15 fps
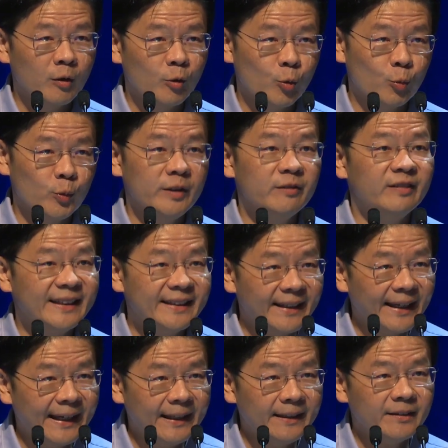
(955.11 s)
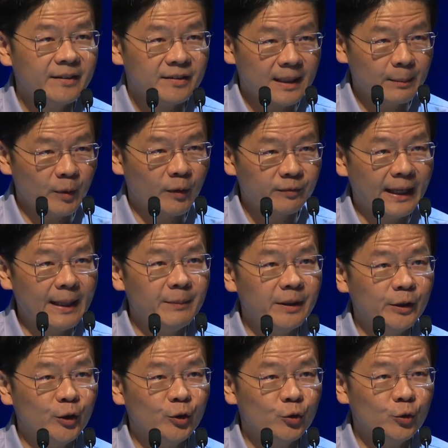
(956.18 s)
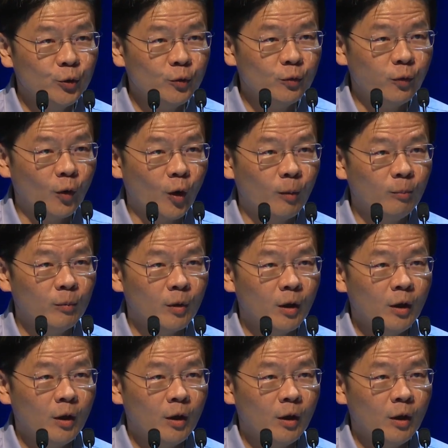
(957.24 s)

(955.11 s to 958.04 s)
We retained some of them in this new form,